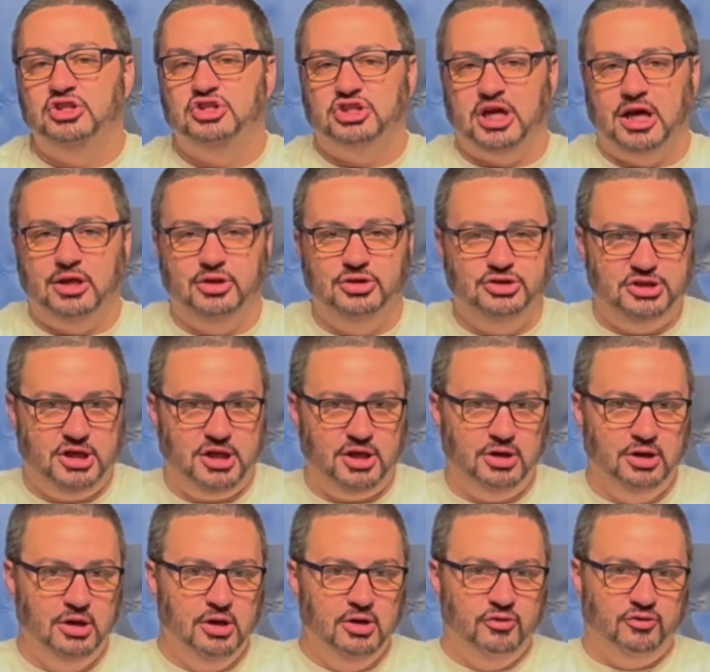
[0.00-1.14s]
challenging
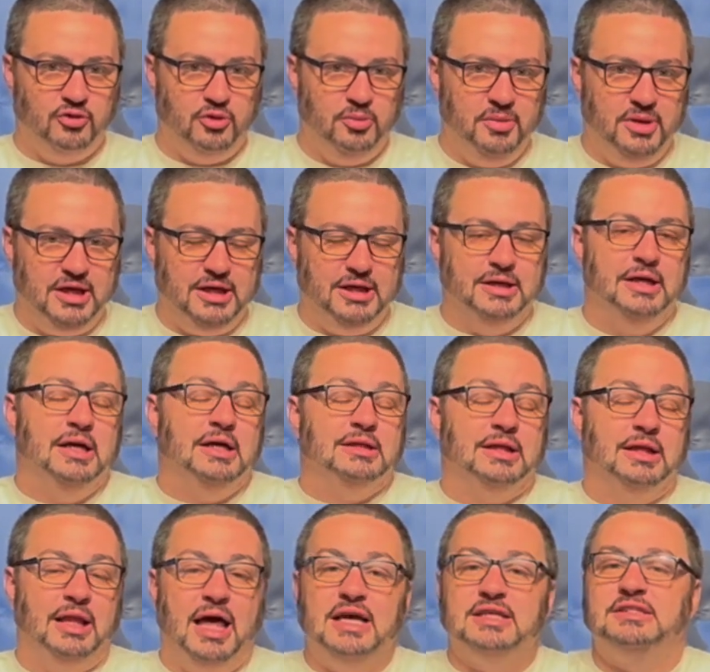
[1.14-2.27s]
for me. The
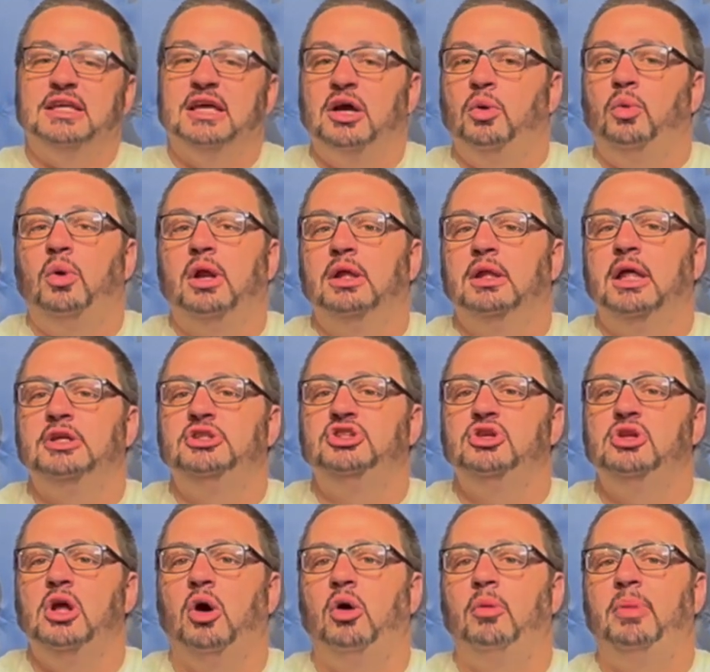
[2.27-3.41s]
last thing I want to let you
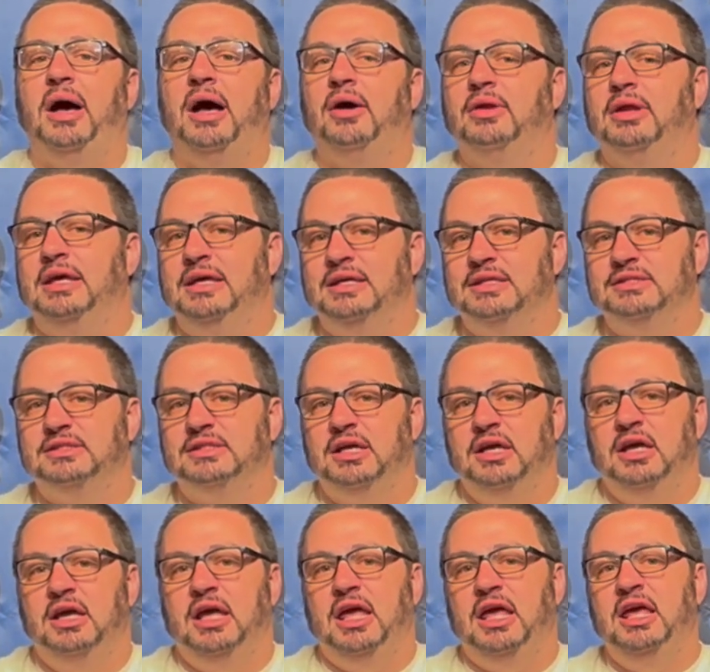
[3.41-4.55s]
know about is
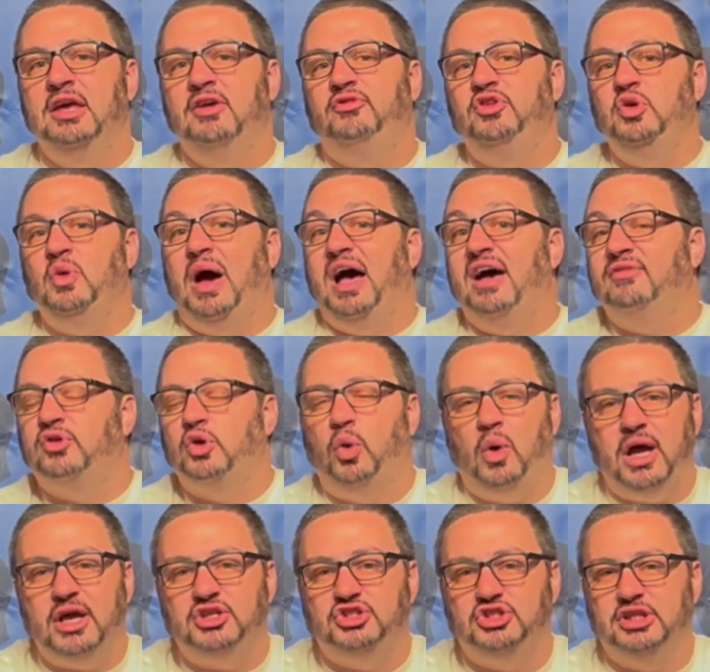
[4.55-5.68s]
if you have
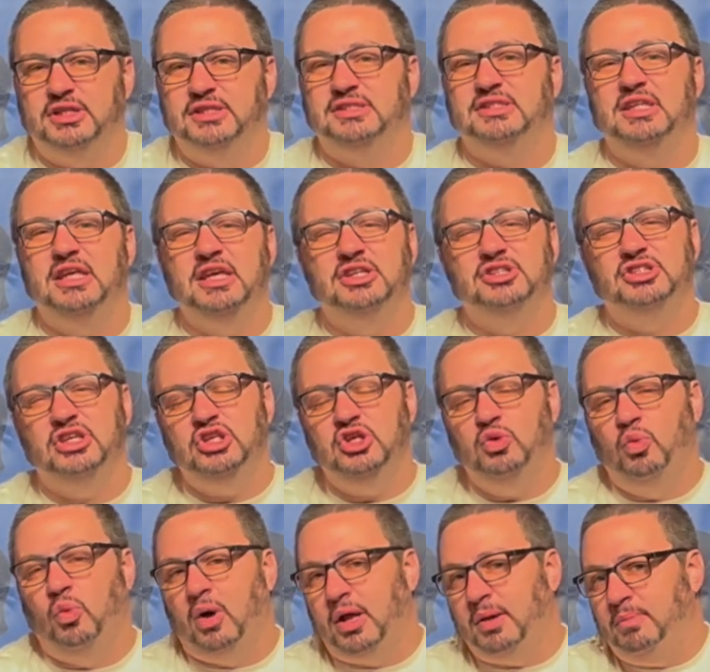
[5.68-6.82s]
questions, things that you
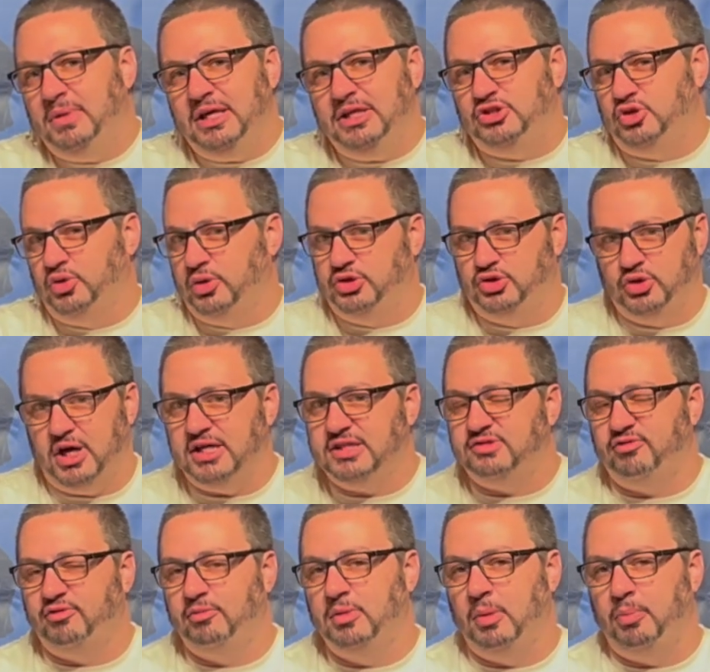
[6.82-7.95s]
want me to
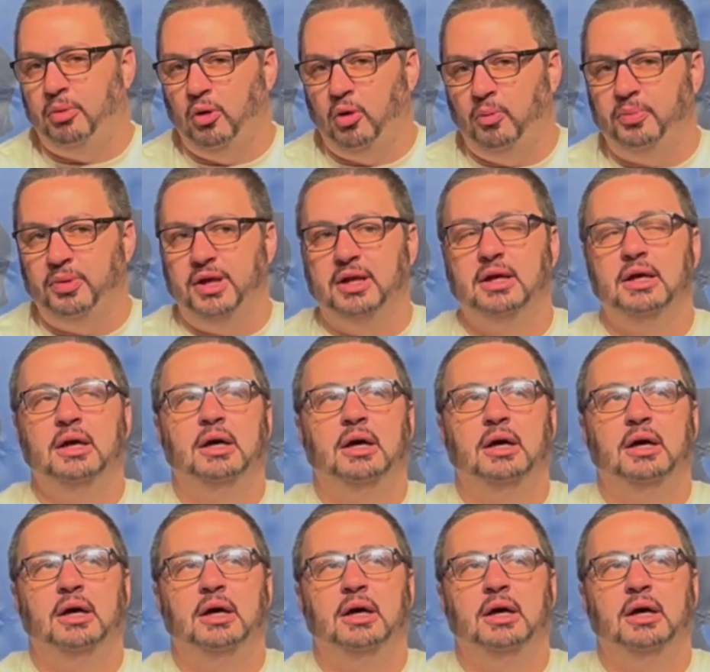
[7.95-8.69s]
address from the pulpit,